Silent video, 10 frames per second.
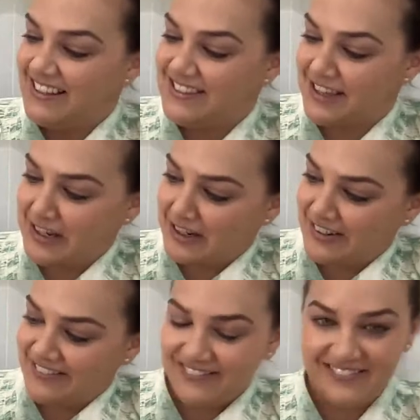So,
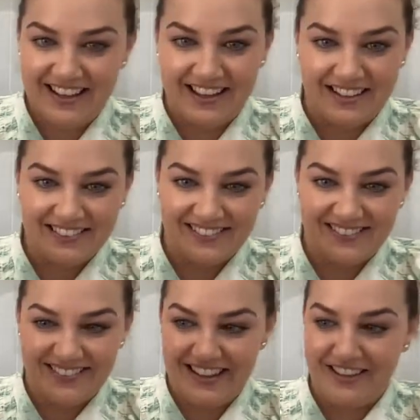yeah,
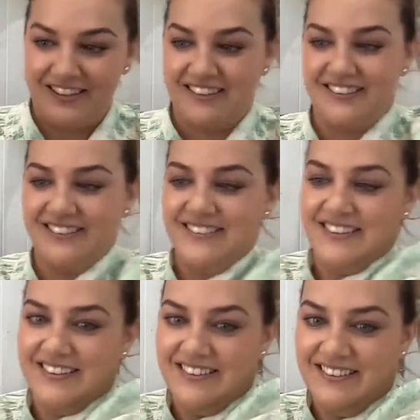there you go.
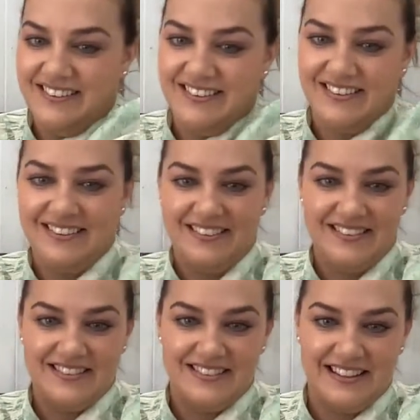So
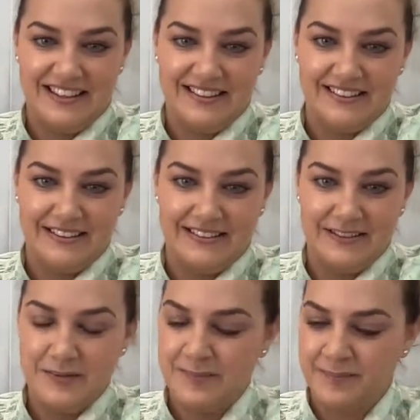this is the other
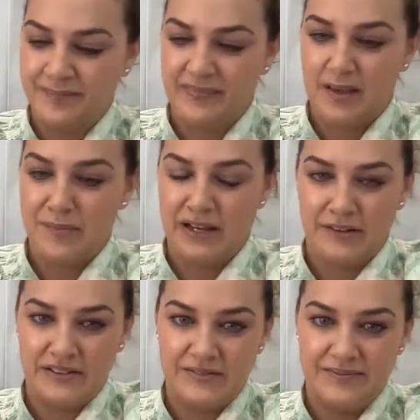little
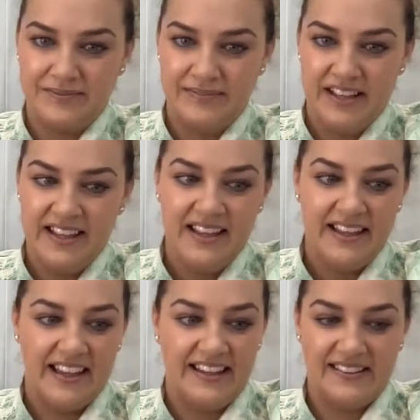buckle.
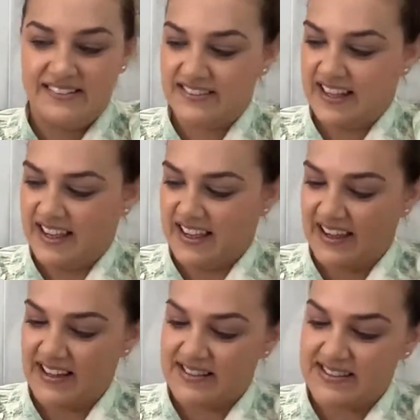And yeah,
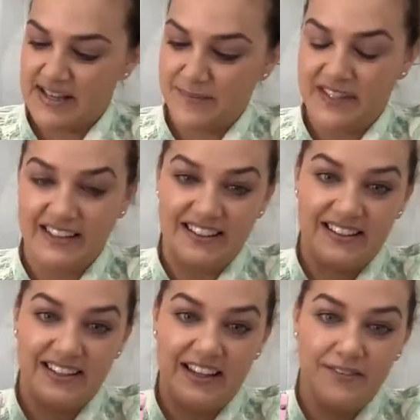it's something
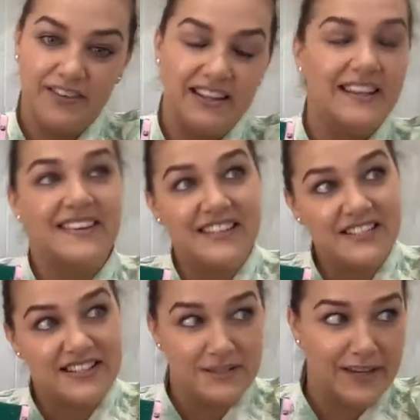that even in
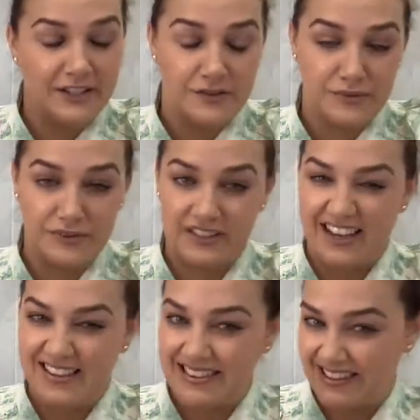this year's made to order,
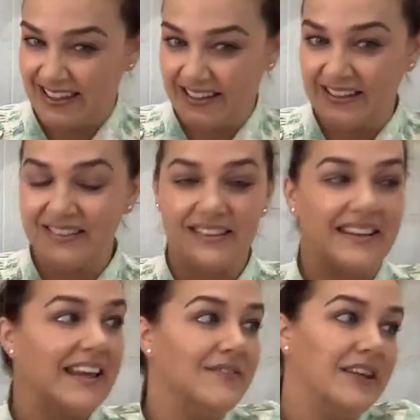I think
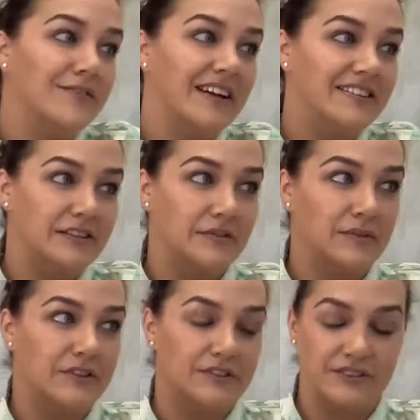that even if I didn't
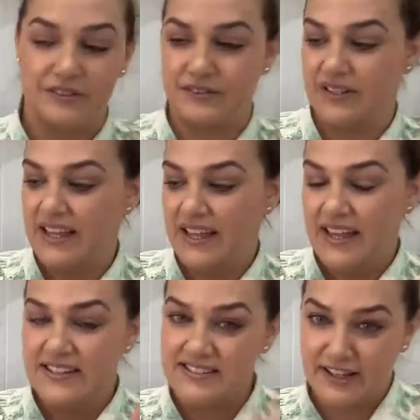want to
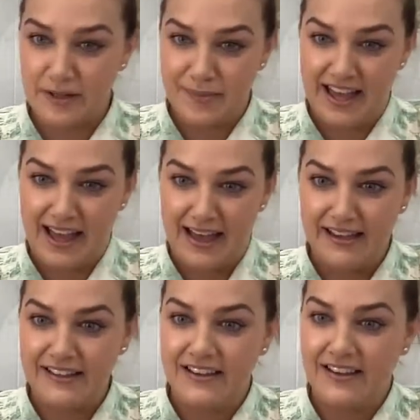design a
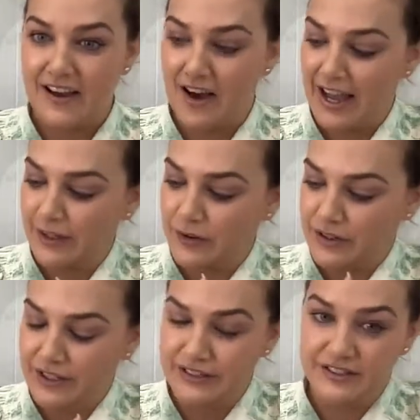bag, I
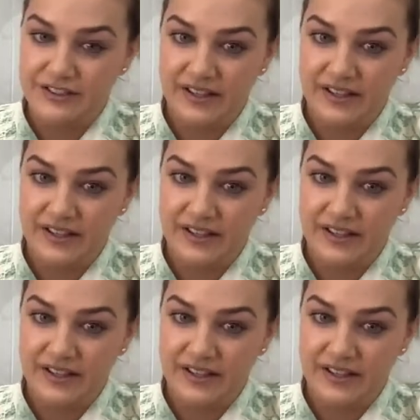could